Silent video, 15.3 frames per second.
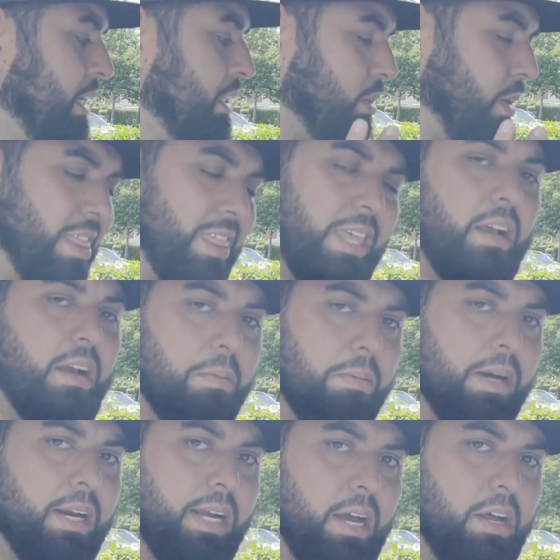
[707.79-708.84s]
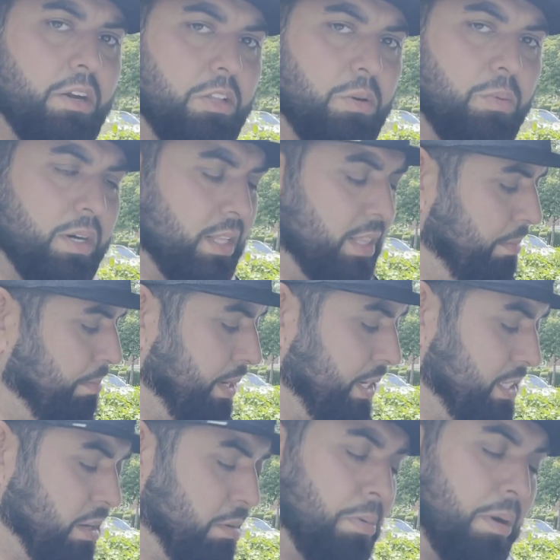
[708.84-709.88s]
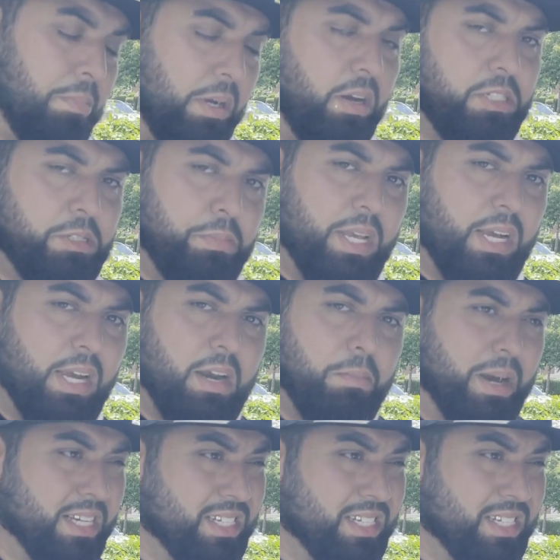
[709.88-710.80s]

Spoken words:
So I think I'm going to get another one of them, but it's going to probably cost me again about